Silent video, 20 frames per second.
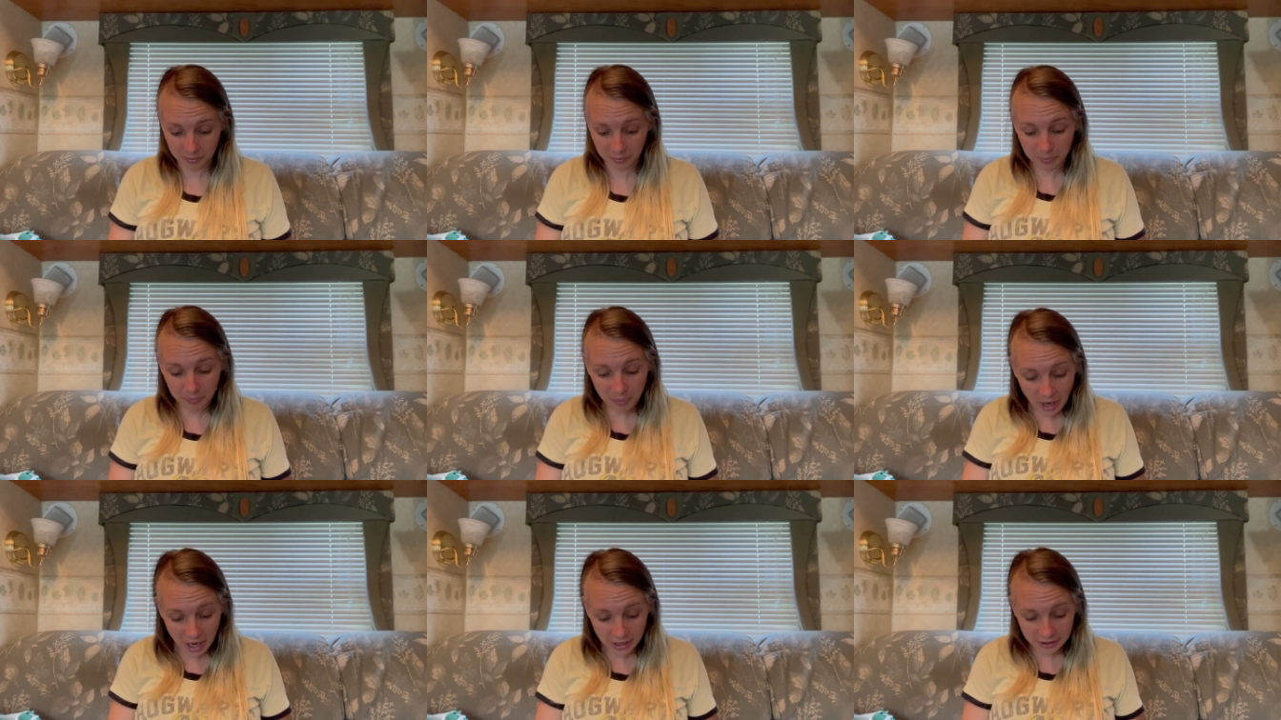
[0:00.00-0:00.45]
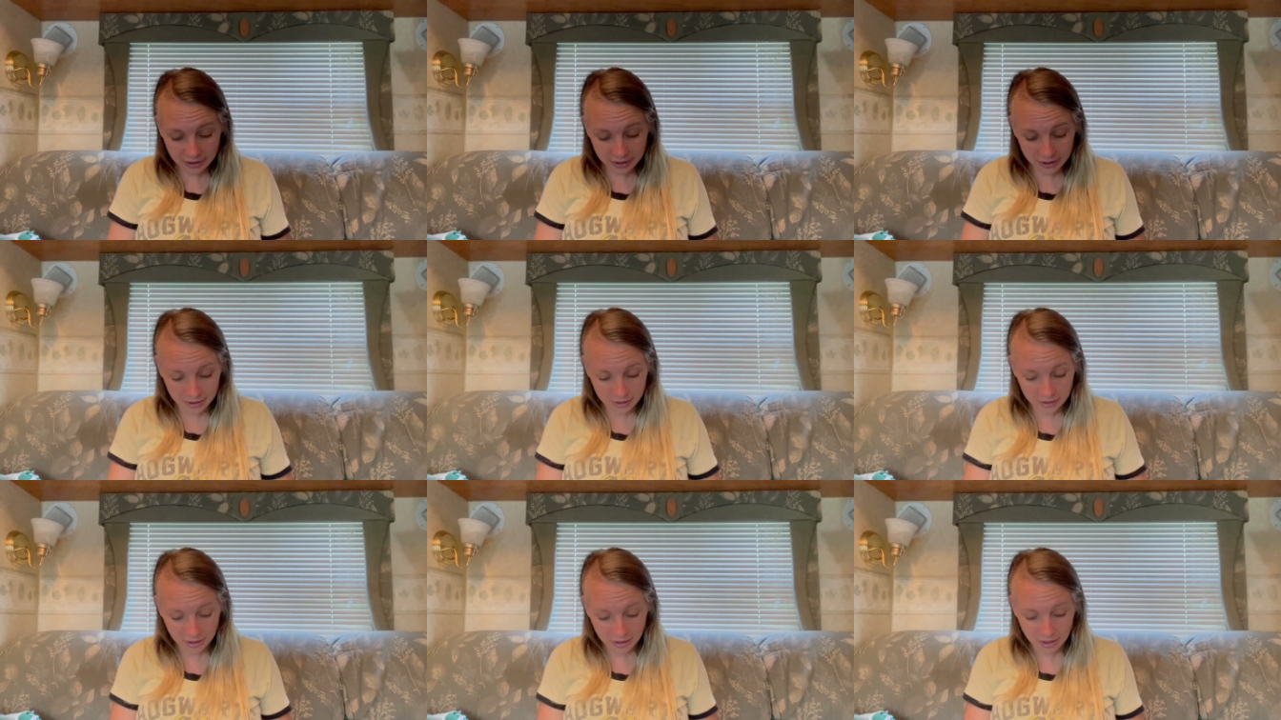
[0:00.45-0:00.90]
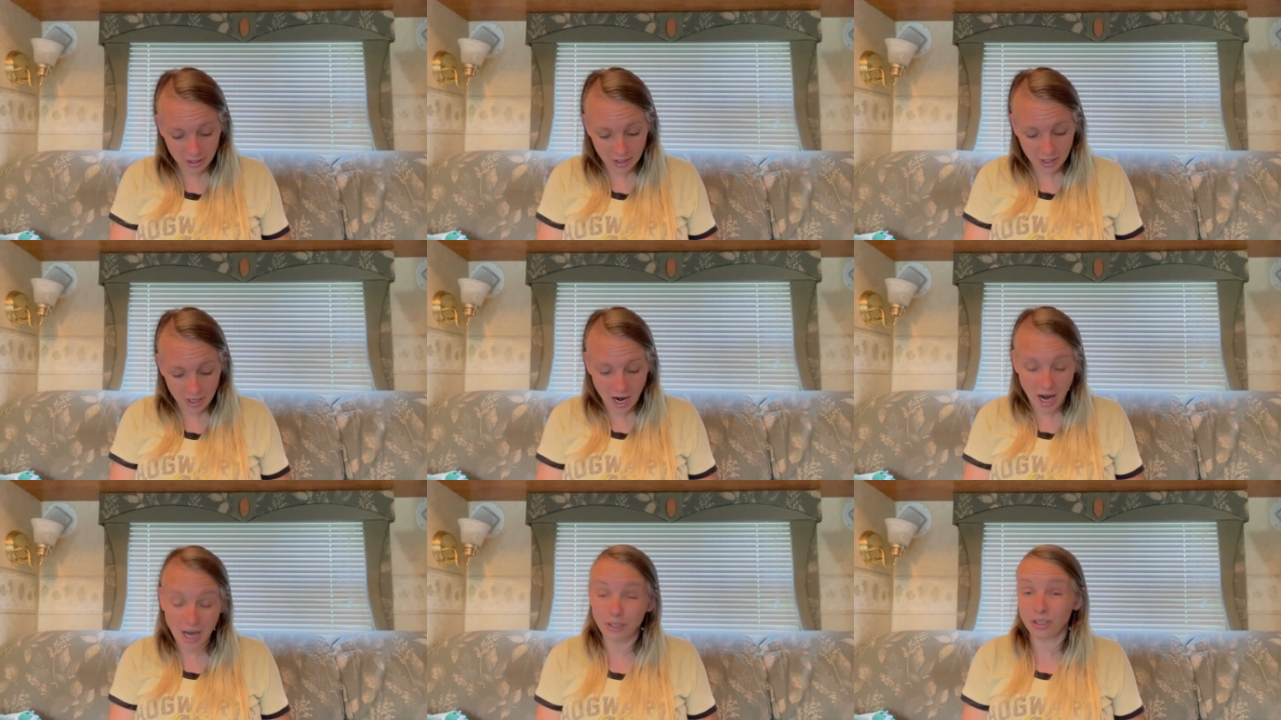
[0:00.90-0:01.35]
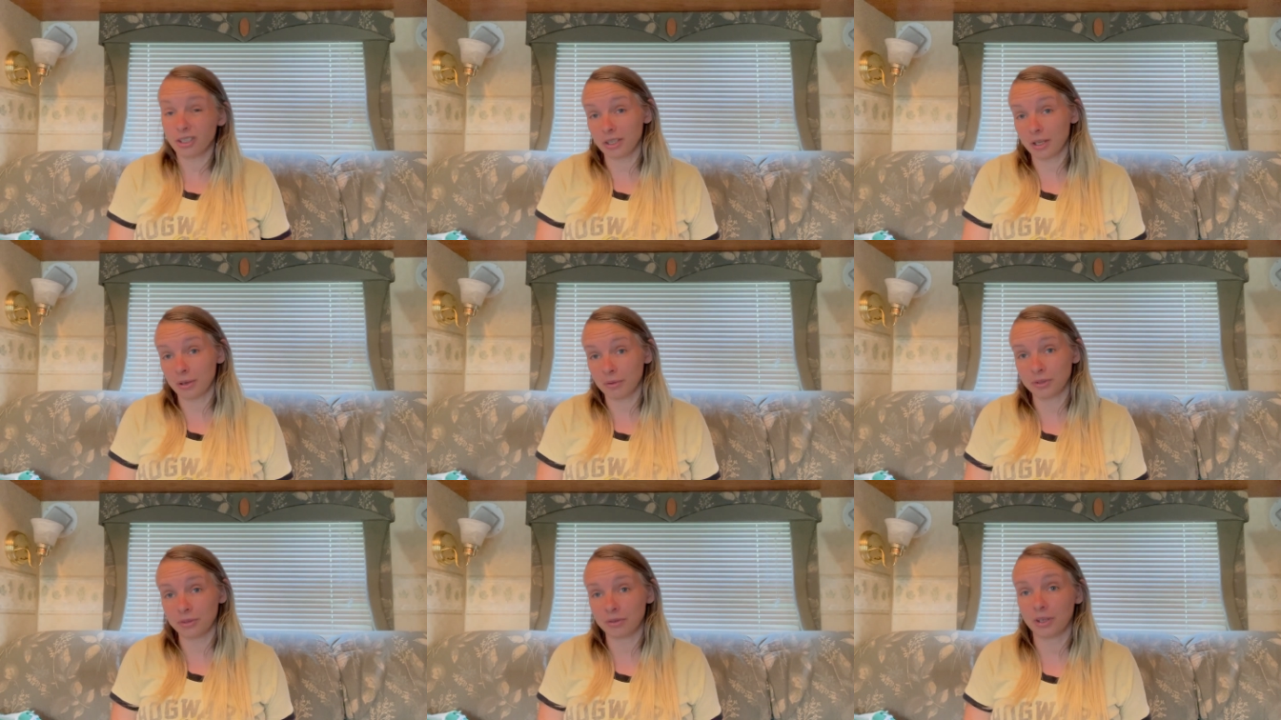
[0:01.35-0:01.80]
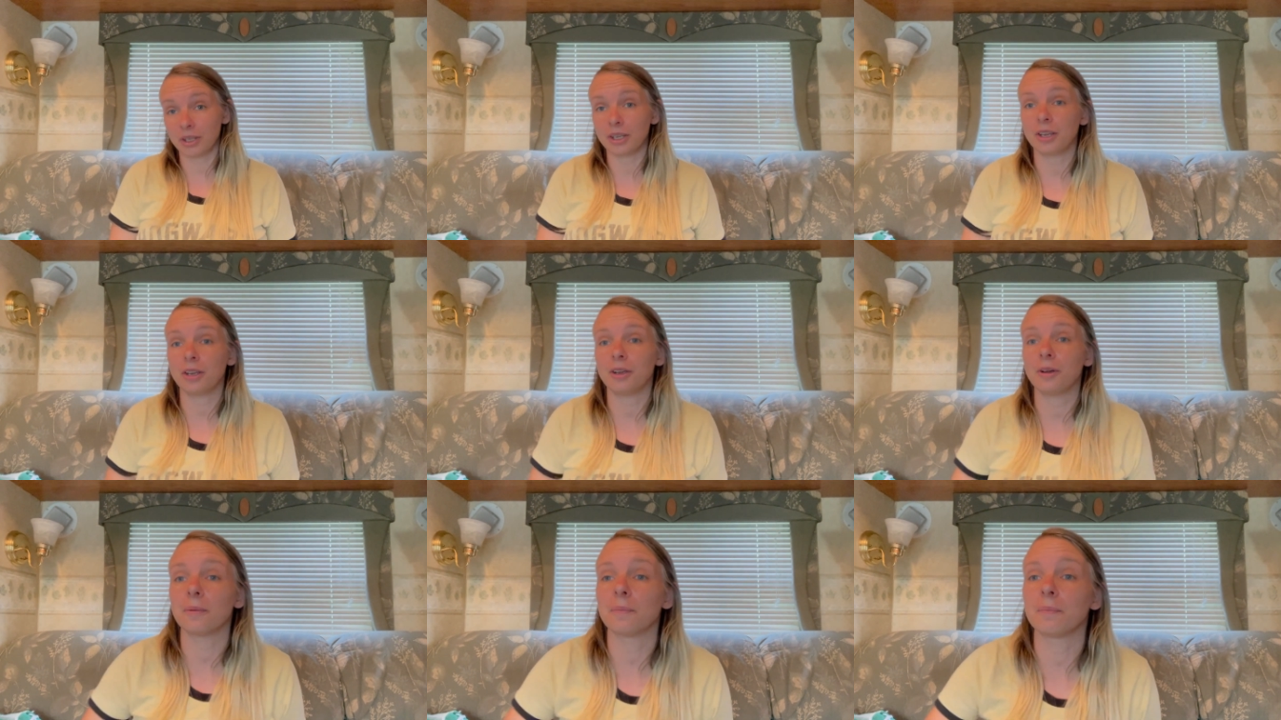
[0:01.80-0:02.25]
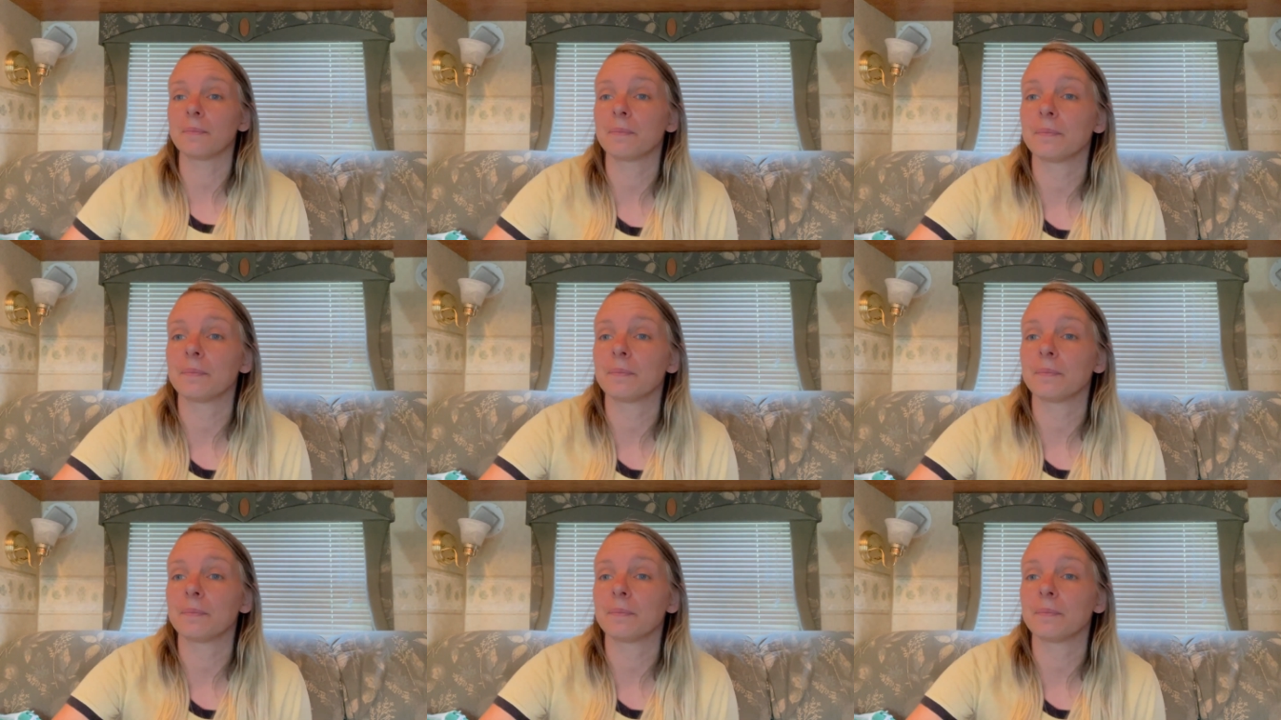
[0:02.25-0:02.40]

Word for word: But I thought that was really cute.